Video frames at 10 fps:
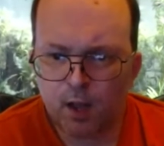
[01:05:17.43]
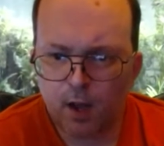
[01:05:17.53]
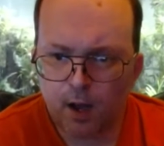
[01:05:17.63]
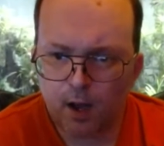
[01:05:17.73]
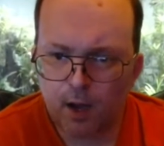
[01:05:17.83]

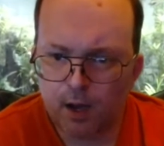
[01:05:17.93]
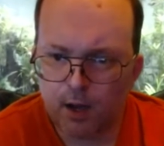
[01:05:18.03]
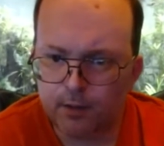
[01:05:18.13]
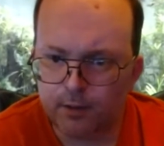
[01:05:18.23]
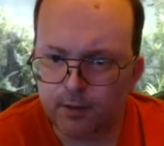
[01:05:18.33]

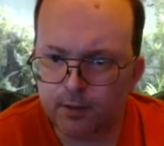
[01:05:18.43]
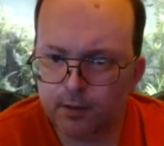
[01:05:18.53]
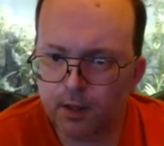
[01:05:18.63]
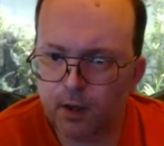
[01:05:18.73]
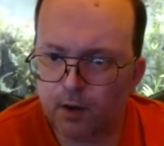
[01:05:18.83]

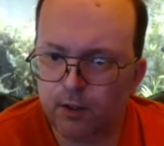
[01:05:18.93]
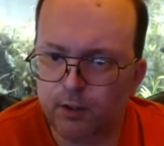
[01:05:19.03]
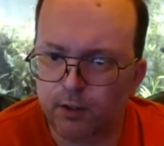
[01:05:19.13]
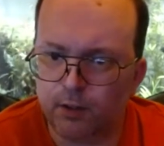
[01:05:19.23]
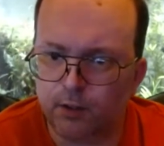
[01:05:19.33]
No, I
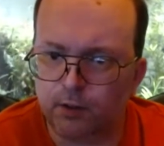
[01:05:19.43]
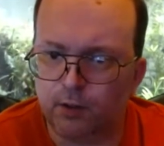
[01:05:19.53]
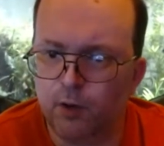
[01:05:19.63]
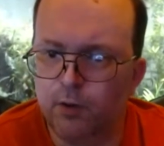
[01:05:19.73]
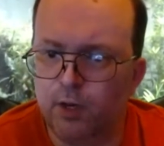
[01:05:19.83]

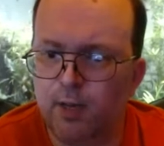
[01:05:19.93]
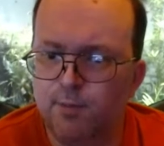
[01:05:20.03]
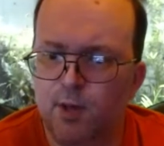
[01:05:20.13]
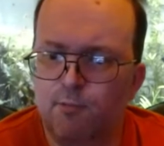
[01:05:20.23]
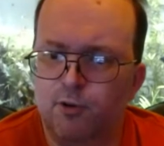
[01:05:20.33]
don't keep
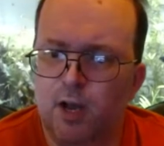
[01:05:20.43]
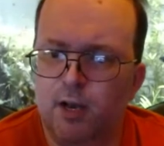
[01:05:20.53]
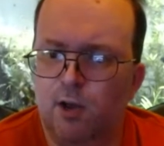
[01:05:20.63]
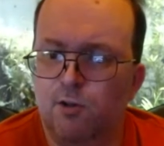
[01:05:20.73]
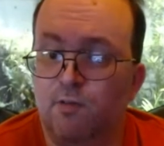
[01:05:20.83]
zebra
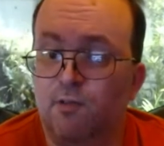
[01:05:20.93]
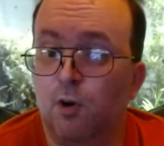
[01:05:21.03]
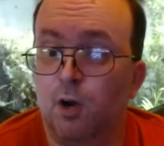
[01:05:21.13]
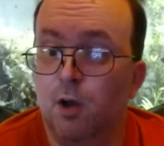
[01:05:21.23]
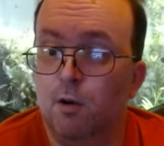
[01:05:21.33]
danios. I've got
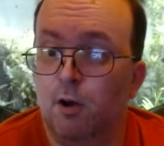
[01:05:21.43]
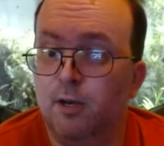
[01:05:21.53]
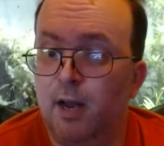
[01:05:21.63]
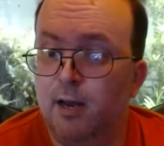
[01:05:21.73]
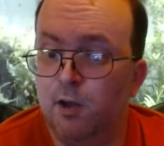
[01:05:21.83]
glow light
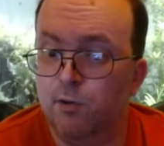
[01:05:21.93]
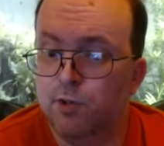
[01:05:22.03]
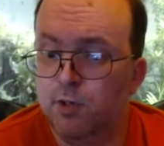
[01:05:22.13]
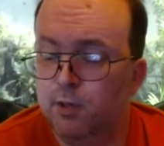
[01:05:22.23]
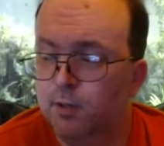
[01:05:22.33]

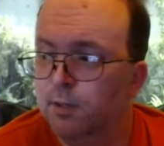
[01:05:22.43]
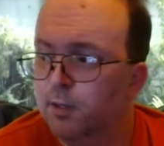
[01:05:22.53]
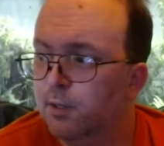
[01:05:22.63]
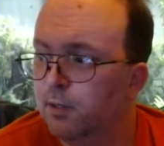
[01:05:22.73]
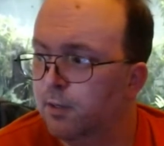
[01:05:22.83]
danios.
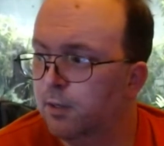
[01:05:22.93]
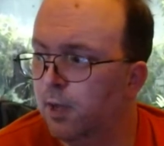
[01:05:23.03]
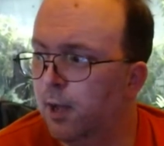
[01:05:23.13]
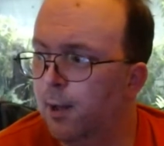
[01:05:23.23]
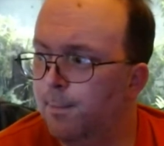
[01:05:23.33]

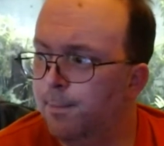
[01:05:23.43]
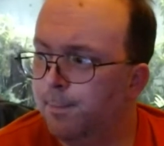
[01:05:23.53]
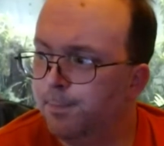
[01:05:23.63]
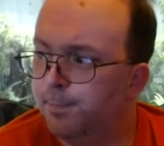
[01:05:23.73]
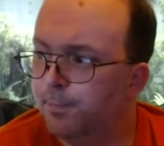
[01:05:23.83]

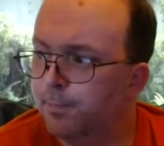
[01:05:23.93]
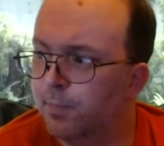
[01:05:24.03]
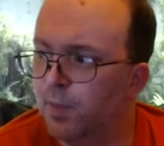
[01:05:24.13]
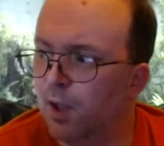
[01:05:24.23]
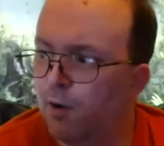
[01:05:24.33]

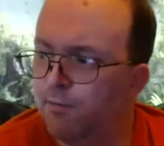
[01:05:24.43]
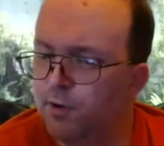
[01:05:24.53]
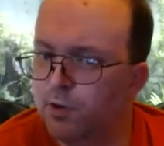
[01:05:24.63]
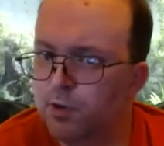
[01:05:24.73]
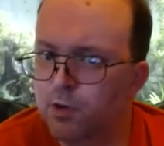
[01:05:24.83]
I've
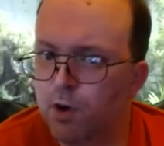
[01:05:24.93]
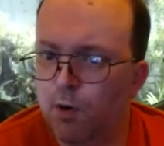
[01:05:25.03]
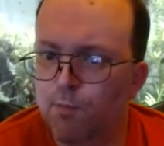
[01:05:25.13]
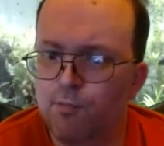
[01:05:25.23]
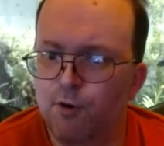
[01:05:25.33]

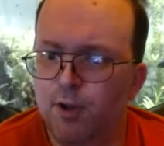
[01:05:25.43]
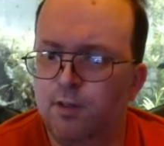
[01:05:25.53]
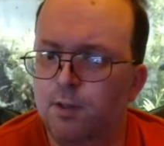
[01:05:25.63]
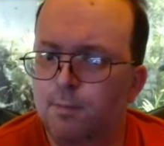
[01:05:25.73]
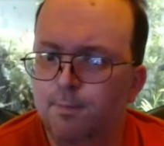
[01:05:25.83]
not bred
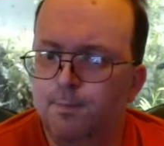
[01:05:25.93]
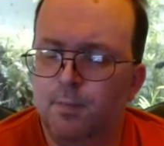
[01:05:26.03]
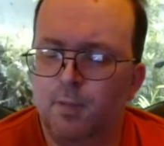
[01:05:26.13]
them.